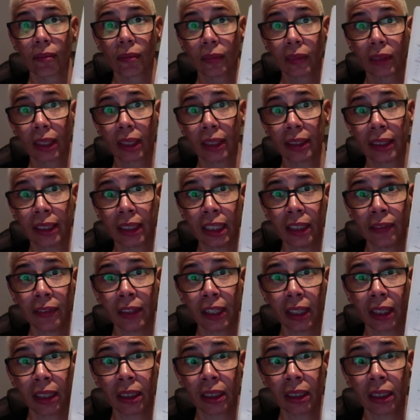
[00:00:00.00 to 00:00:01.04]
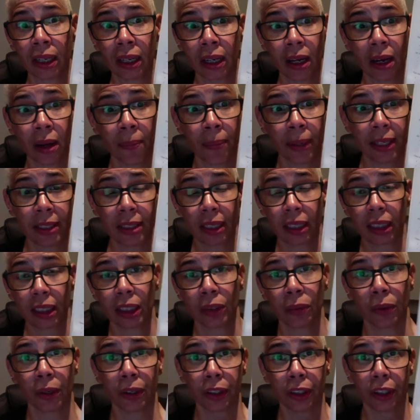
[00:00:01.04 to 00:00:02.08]
In the evening, basically
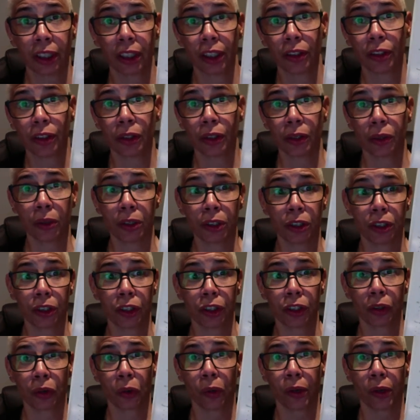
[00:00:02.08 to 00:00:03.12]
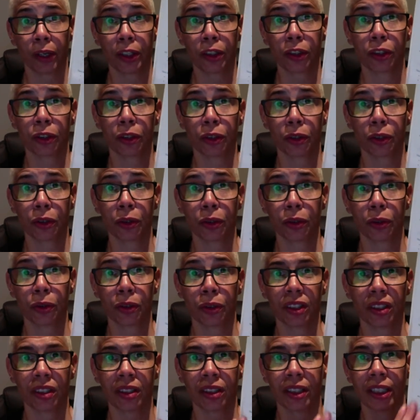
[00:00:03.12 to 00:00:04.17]
what you're going to do is you're going to
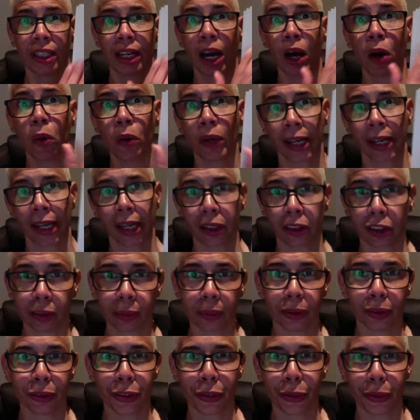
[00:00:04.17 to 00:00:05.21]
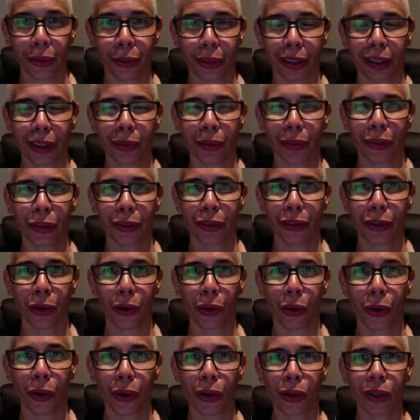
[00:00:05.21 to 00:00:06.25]
see how accountable you were with your
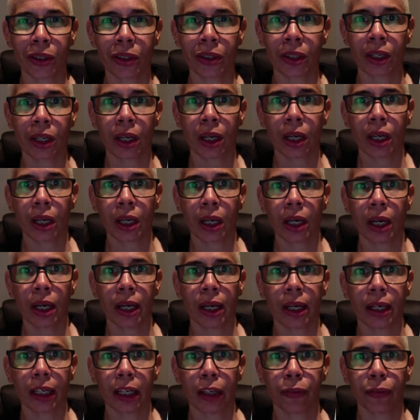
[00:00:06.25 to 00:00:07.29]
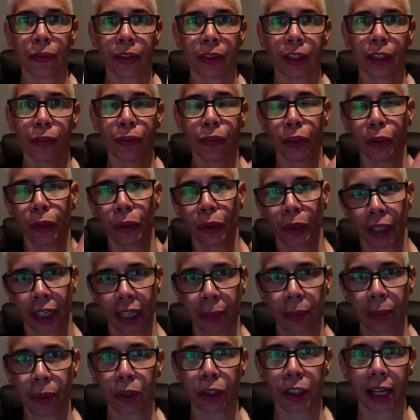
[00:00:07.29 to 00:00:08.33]
goals, if you were
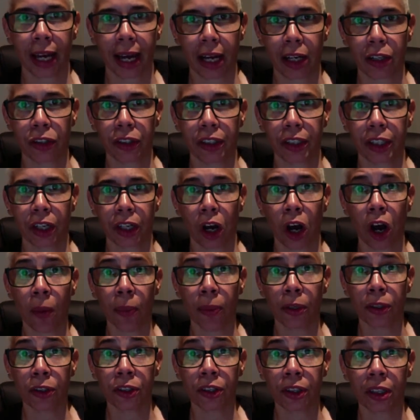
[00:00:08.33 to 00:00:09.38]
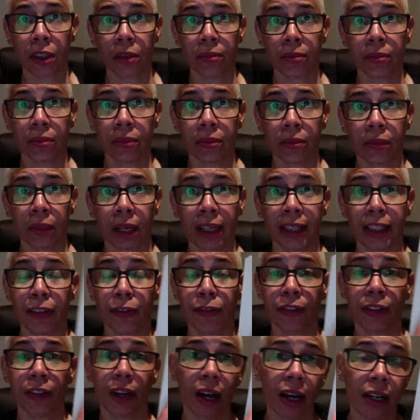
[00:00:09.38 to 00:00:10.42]
able to actually accomplish them, and if
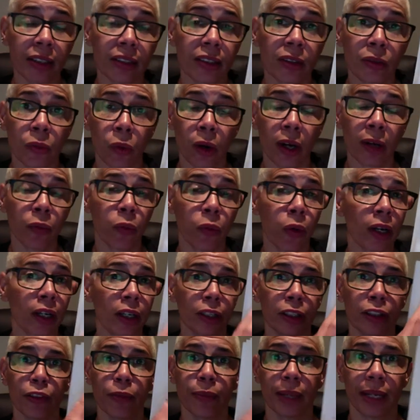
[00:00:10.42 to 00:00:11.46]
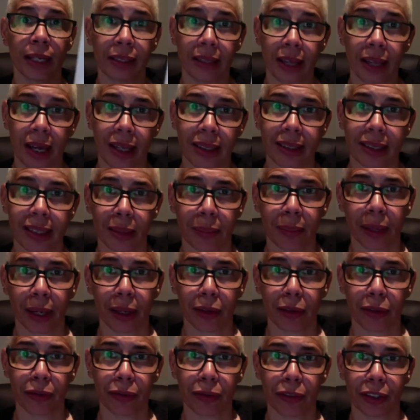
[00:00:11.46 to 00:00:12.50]
not, what could have made that day better
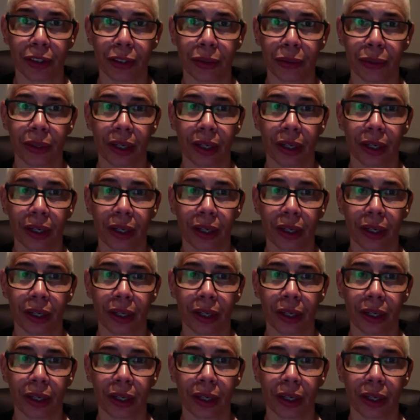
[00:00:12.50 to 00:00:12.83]
for you.